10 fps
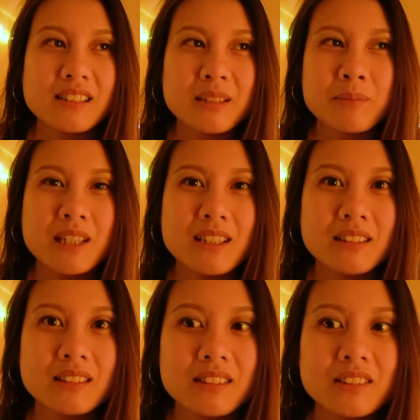like me
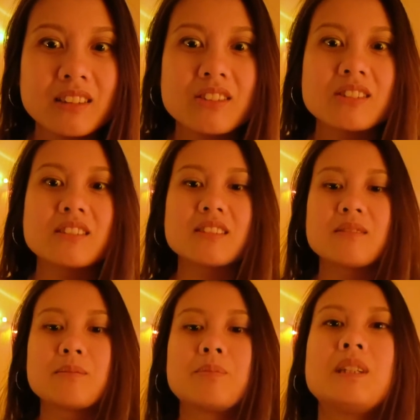literally just
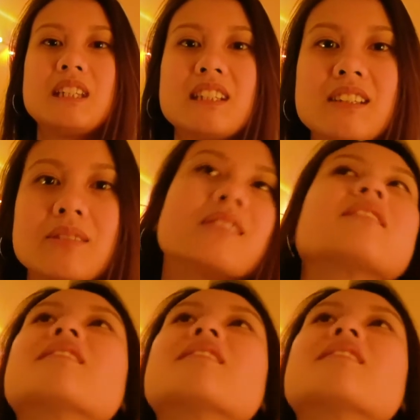being,